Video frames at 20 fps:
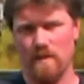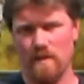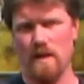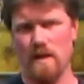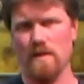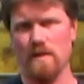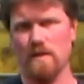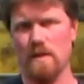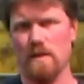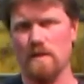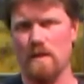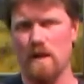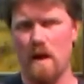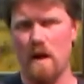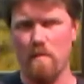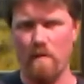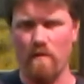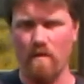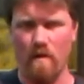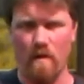these this
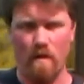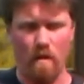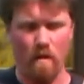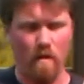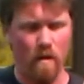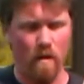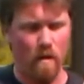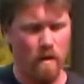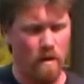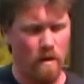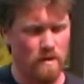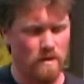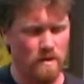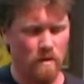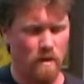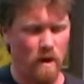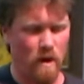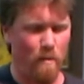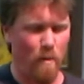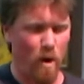time of year,
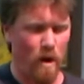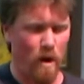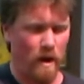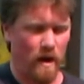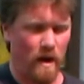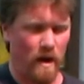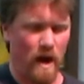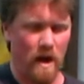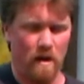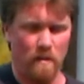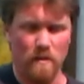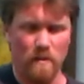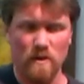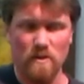so come on and get them.